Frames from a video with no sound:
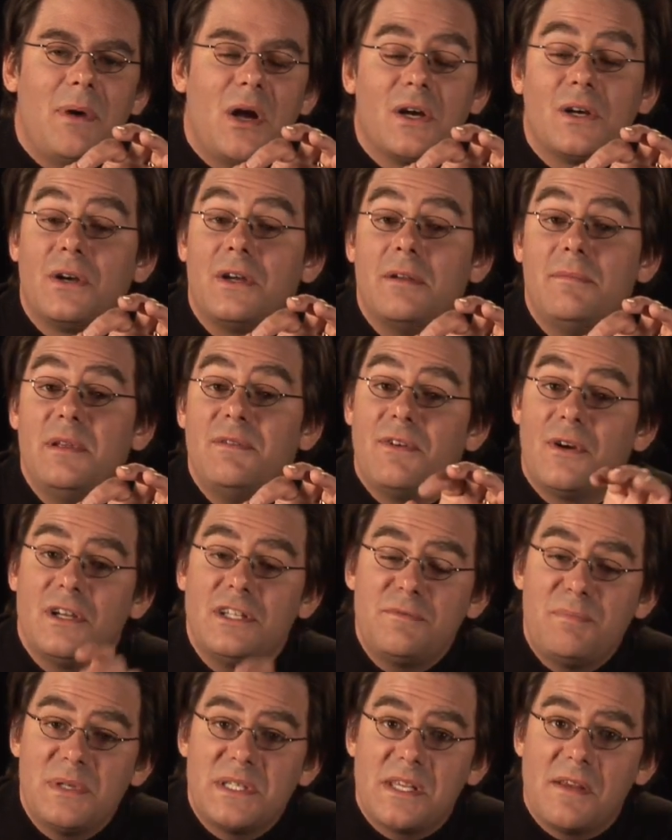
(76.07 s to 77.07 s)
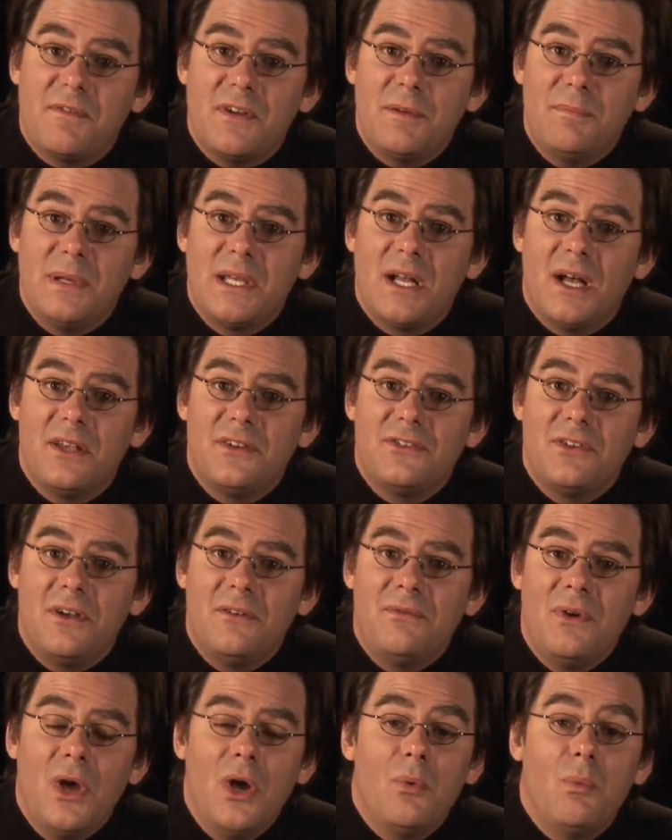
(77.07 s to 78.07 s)
are going to be very specific because
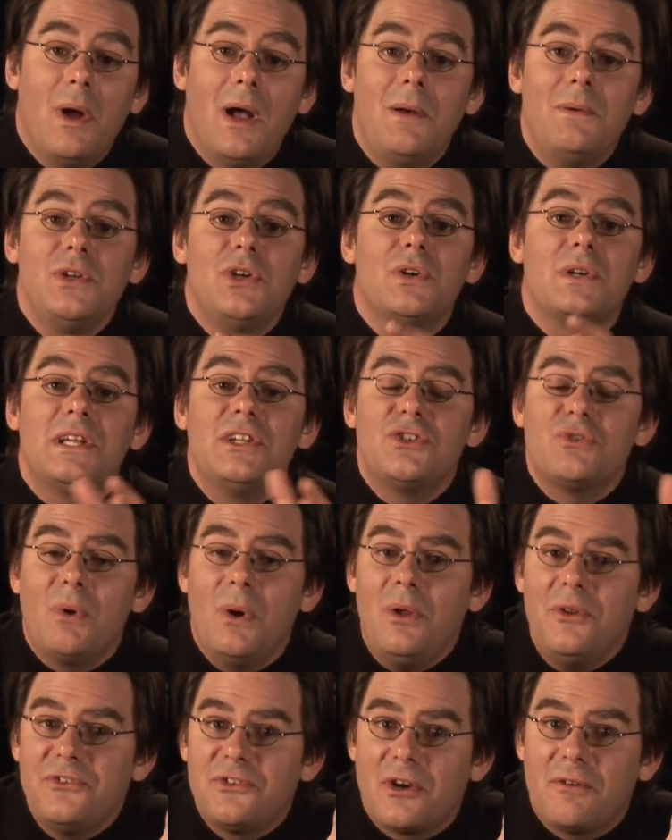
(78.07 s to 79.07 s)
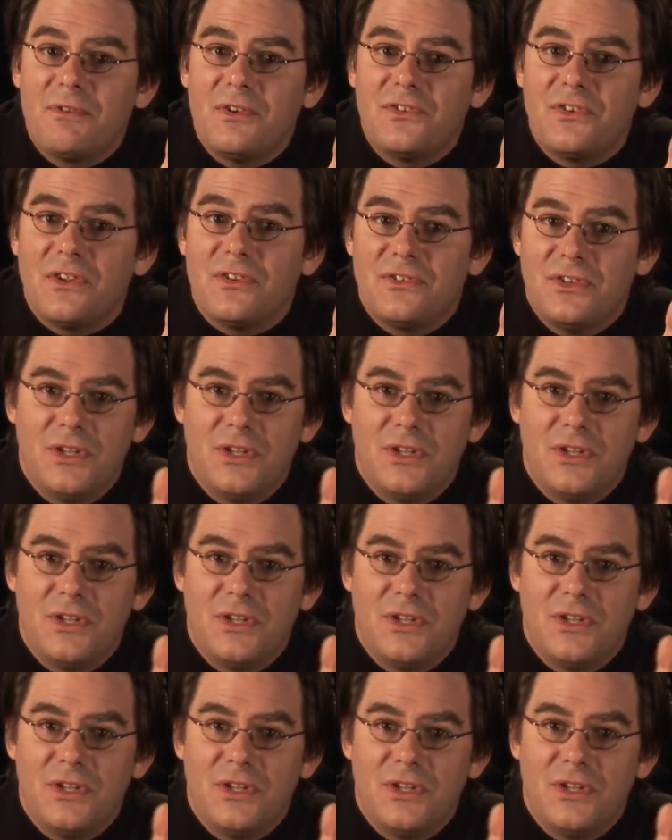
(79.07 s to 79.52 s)
of, well, your control surfaces.